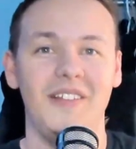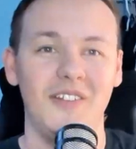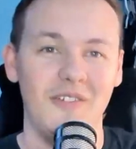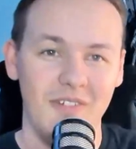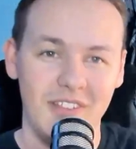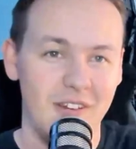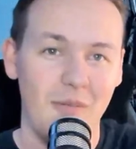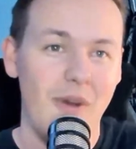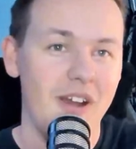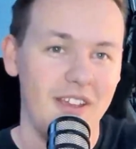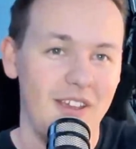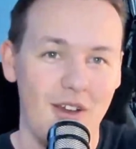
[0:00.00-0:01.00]
You know, it's
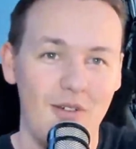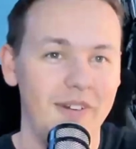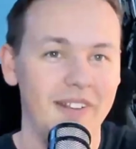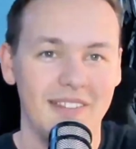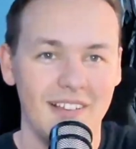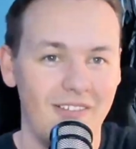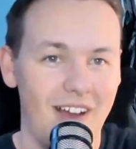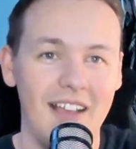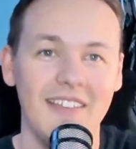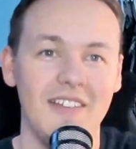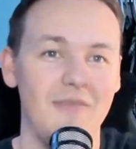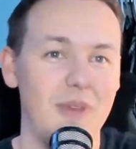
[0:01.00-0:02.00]
Armani Code. It's a
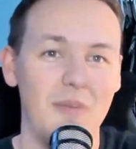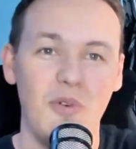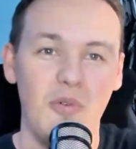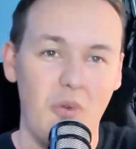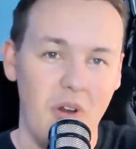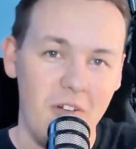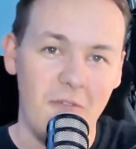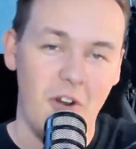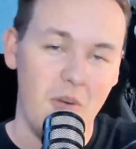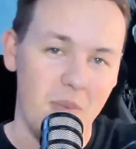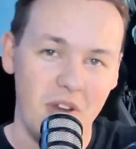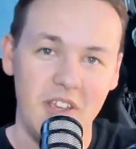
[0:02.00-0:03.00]
classic. People love
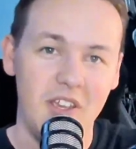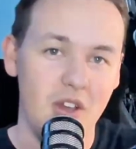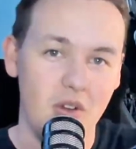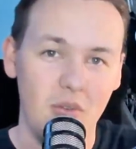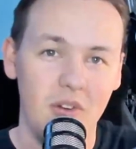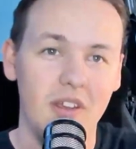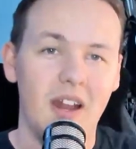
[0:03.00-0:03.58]
Armani Code.